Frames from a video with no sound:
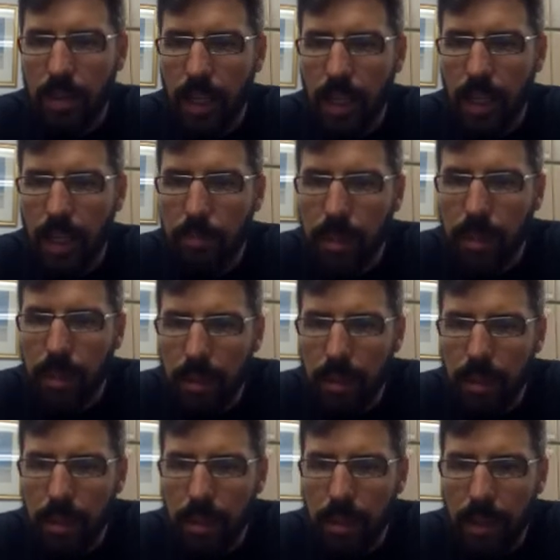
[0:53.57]
type it
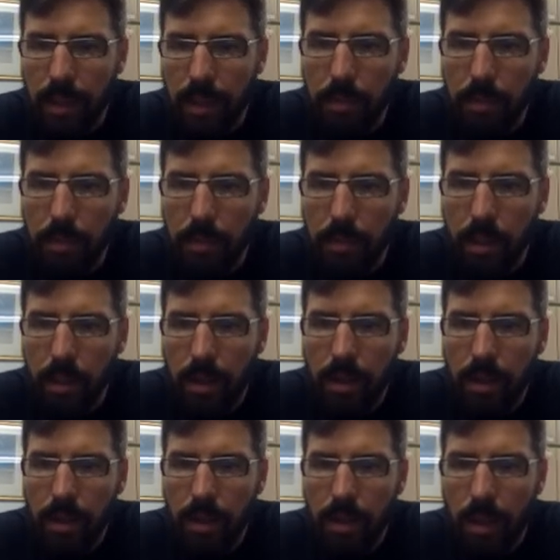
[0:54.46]
in,
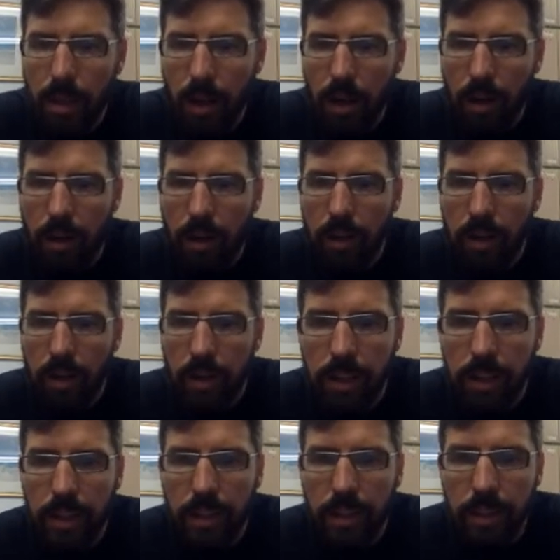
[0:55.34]
MR
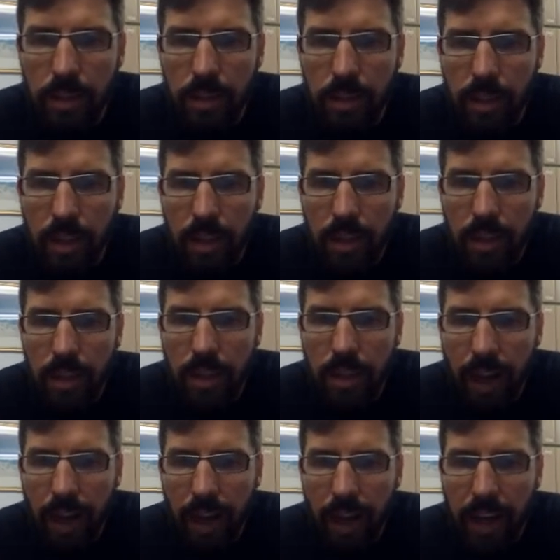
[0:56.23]
is,
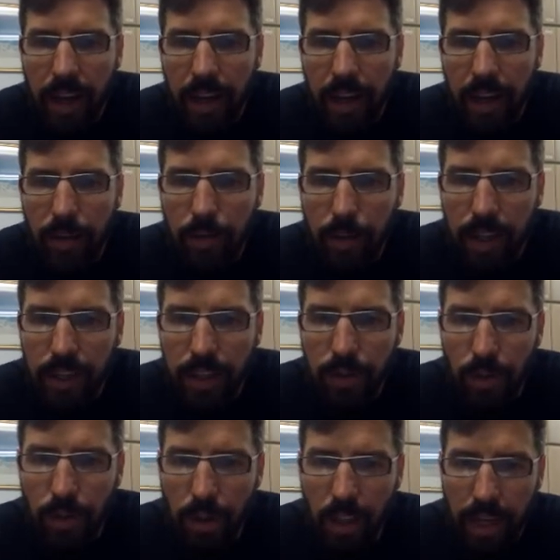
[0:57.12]
and
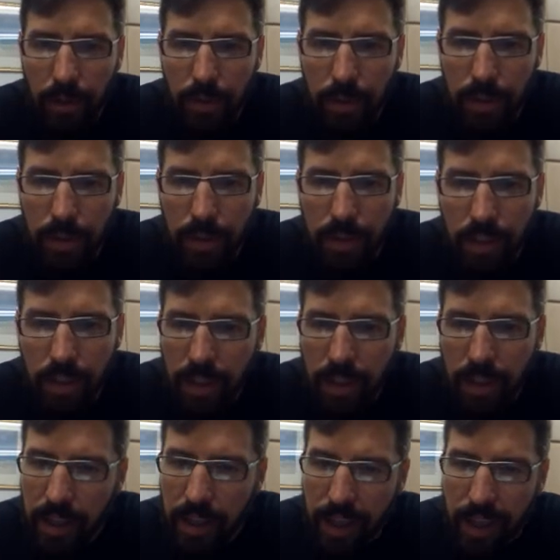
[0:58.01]
find your language.
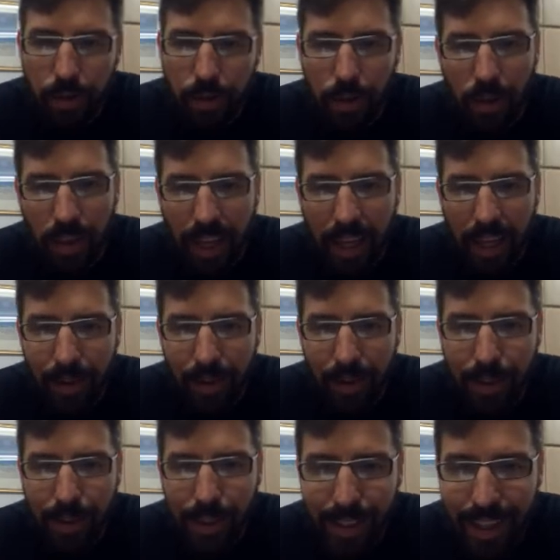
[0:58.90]
If your
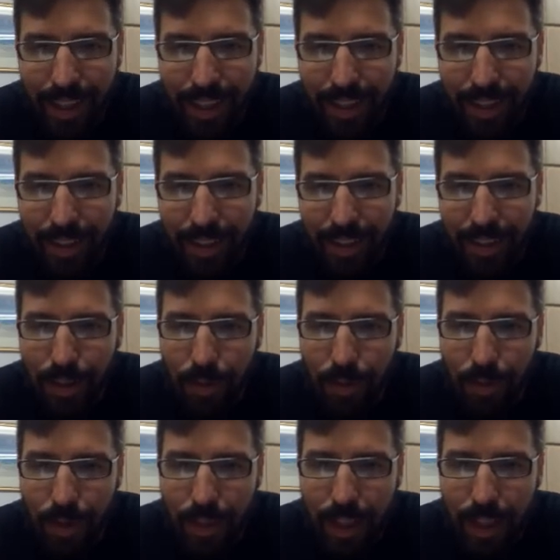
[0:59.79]
language is here,
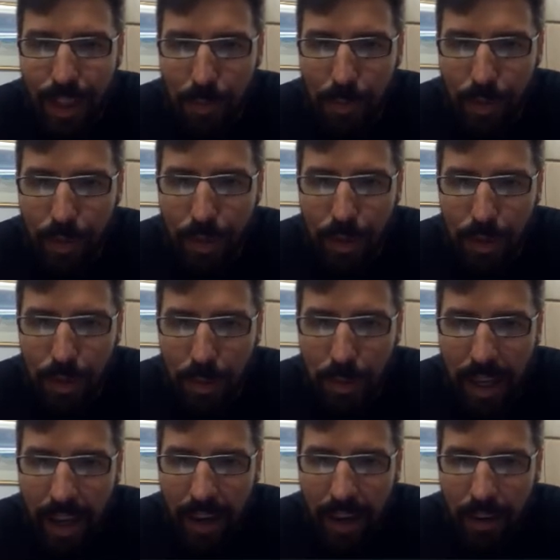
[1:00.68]
so for example, if you
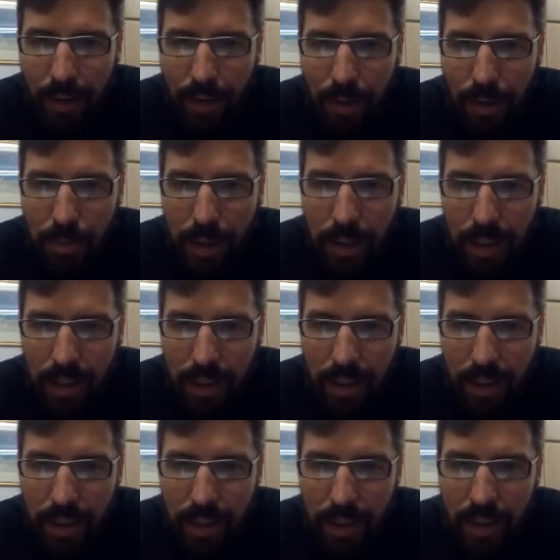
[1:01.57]
speak Arabic,